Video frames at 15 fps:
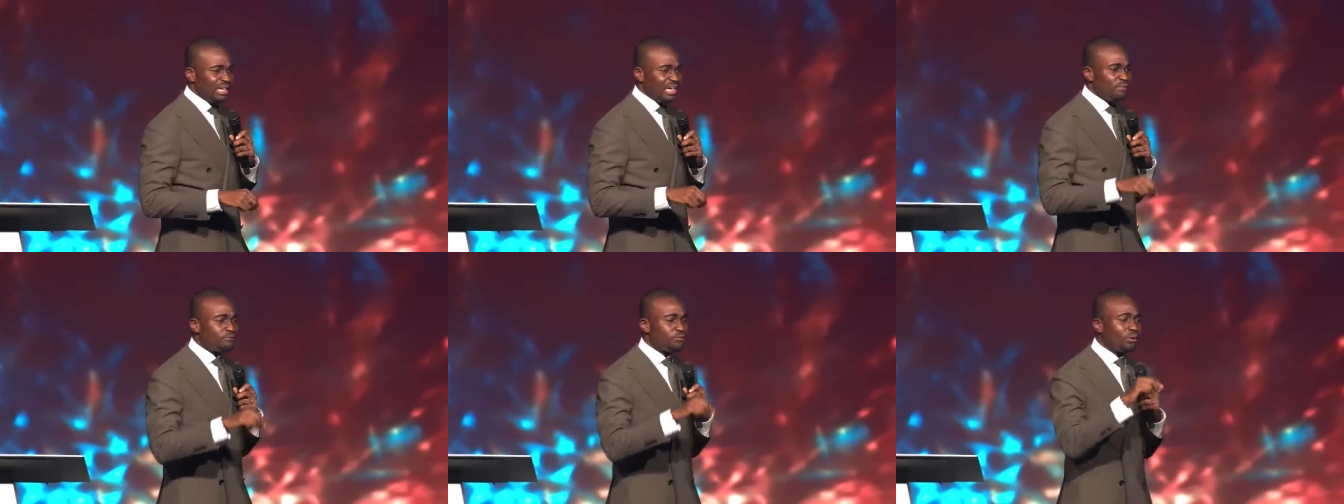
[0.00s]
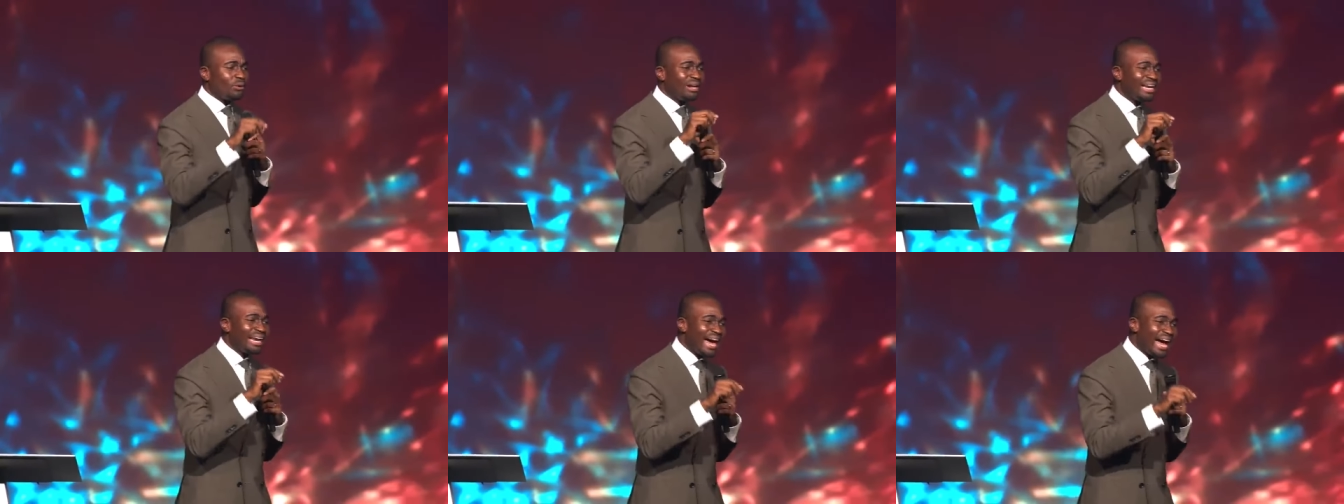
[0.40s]
If your
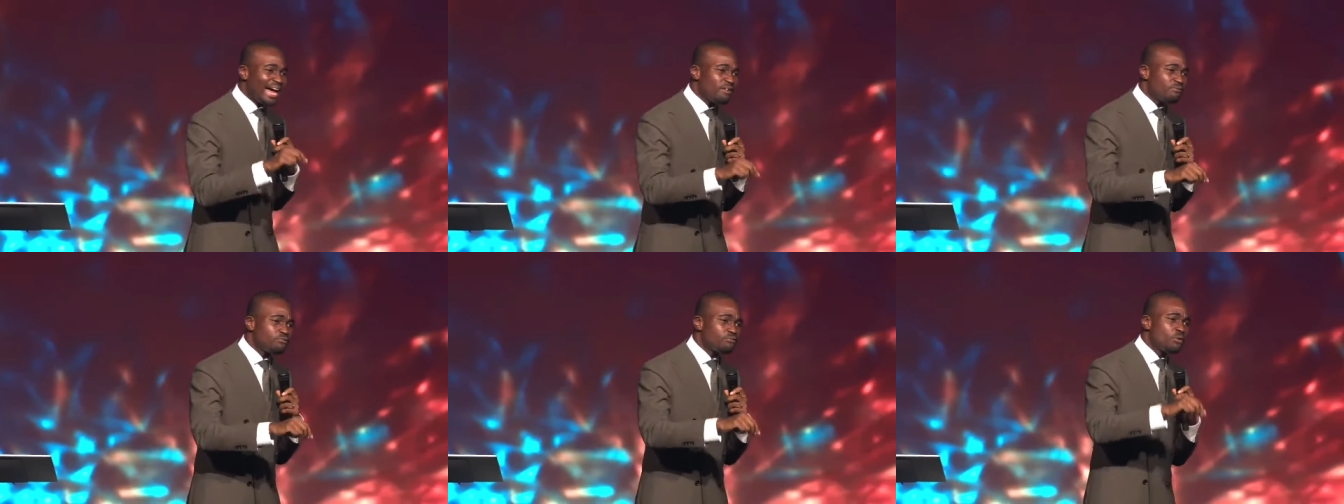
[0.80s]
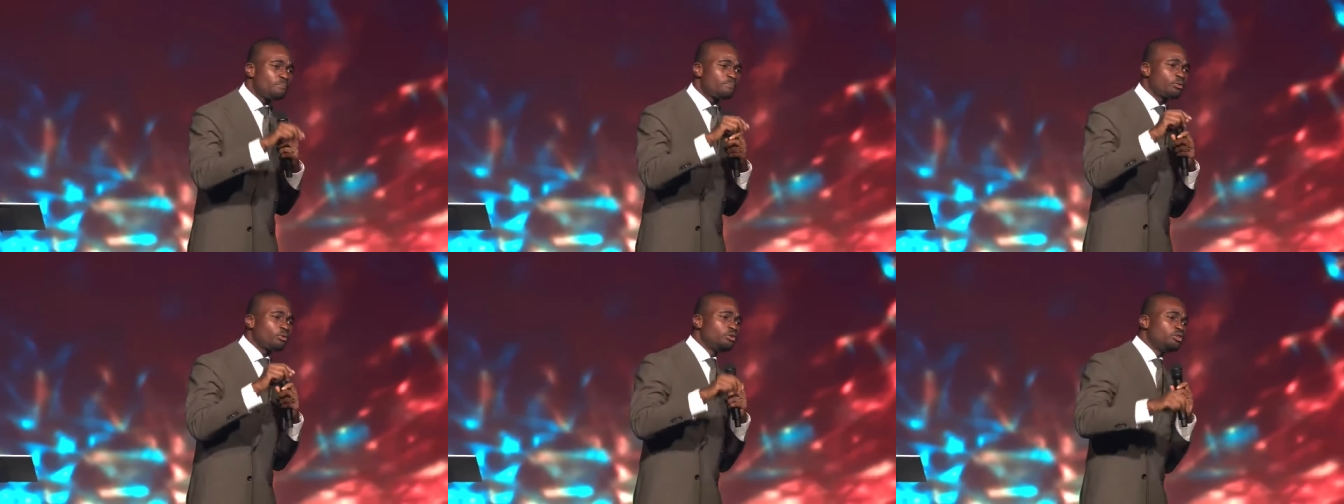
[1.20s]
life will
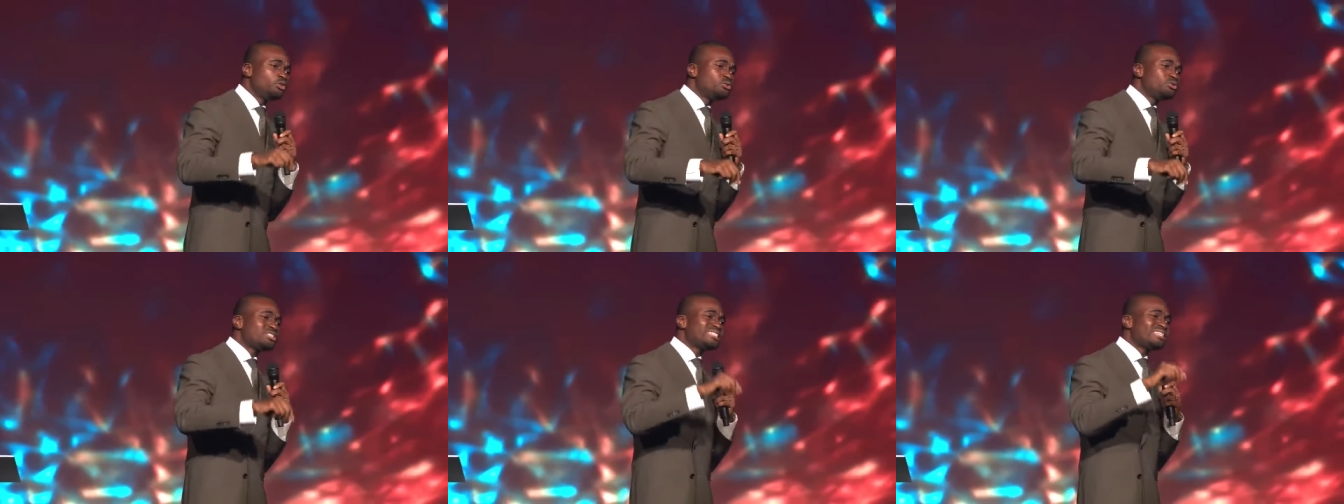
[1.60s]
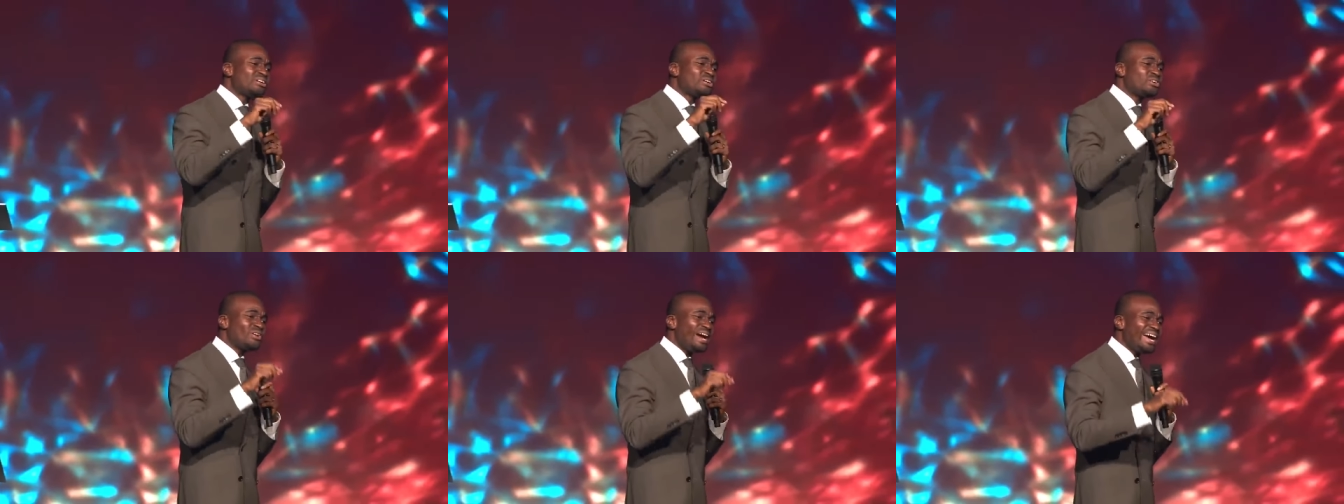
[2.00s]
produce the
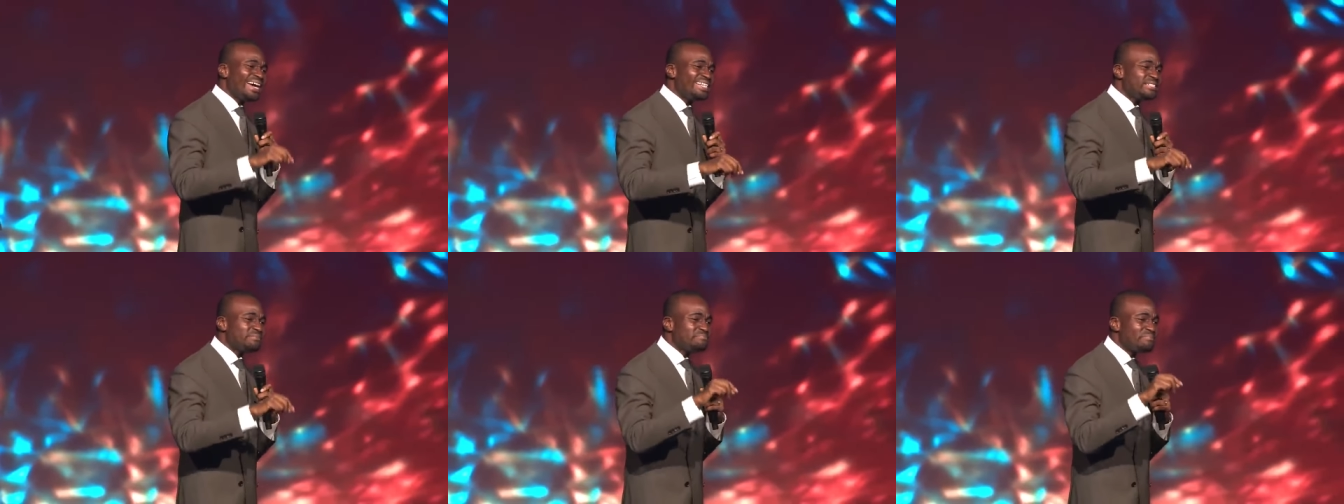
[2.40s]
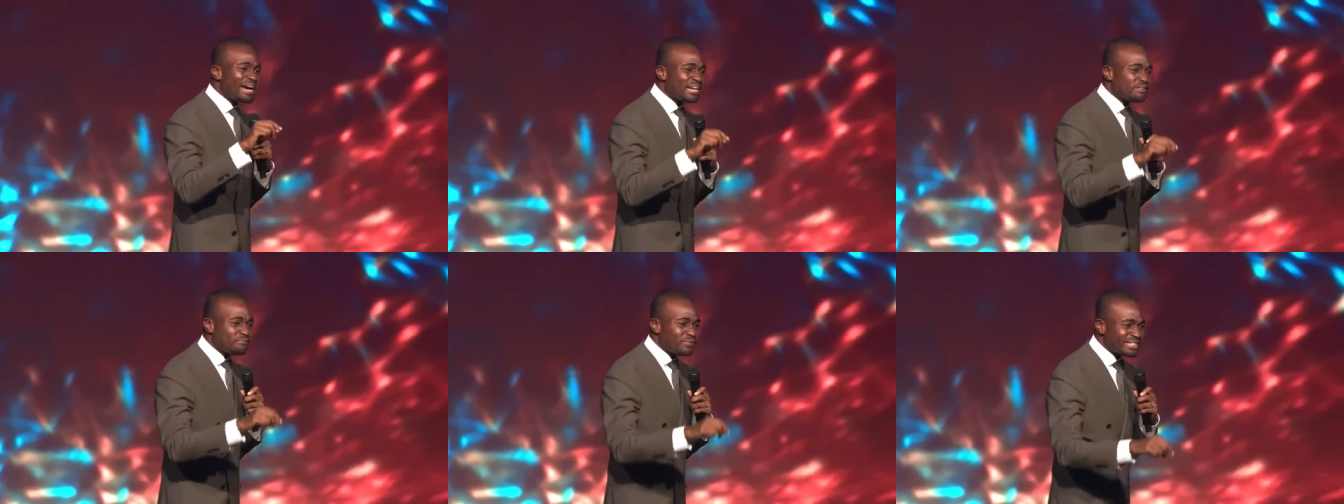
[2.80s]
right
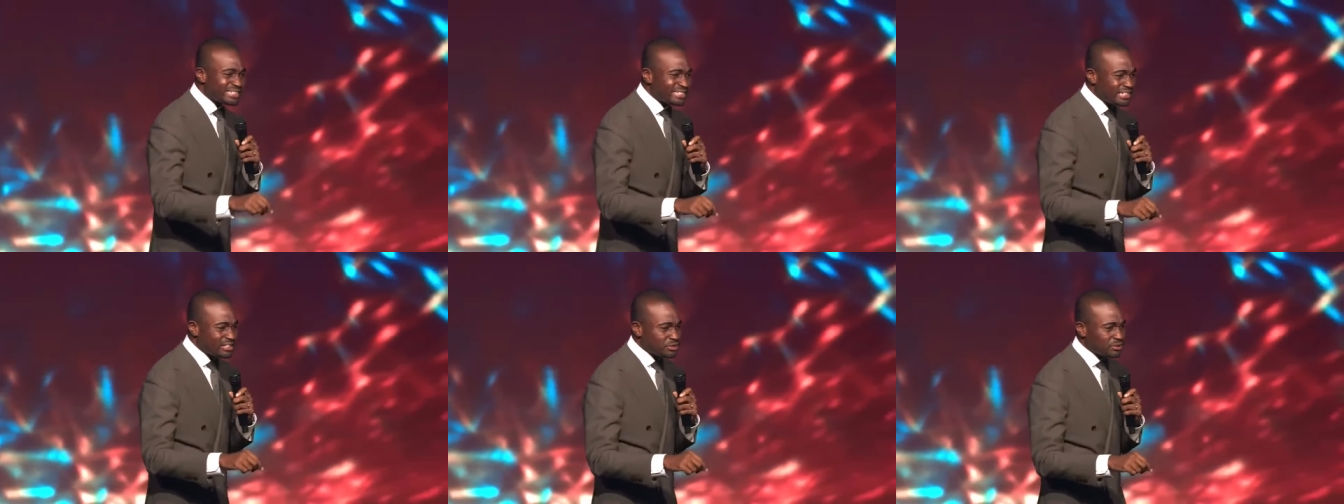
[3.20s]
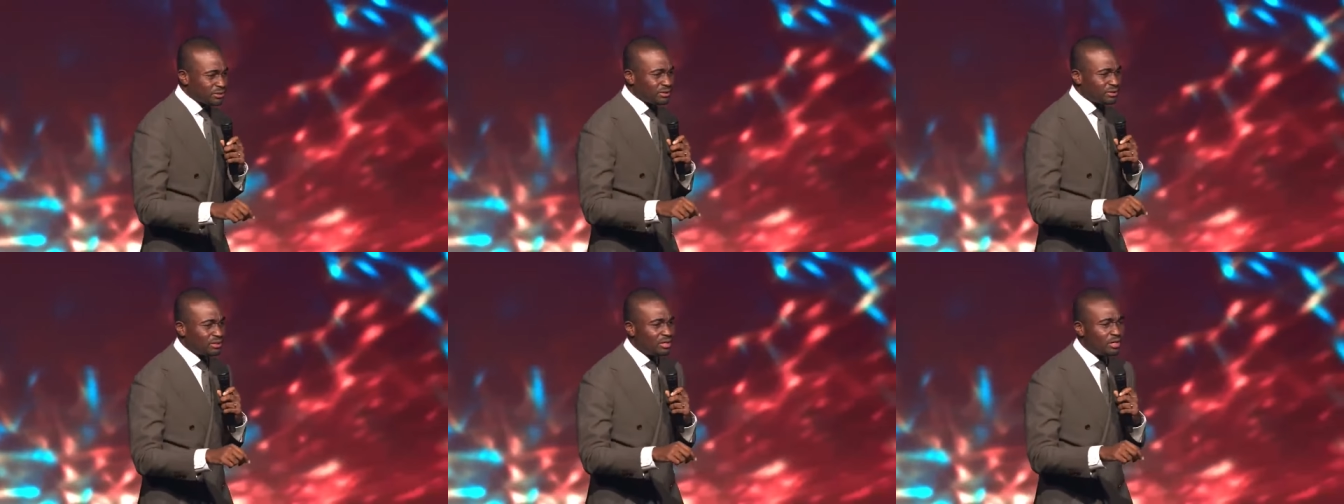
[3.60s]

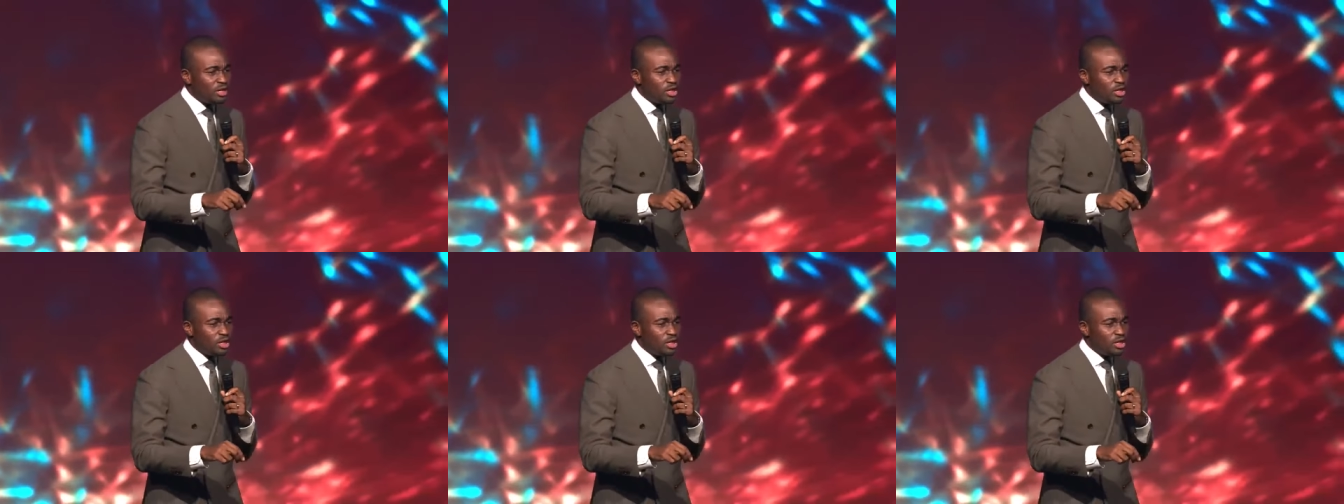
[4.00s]
manifestation,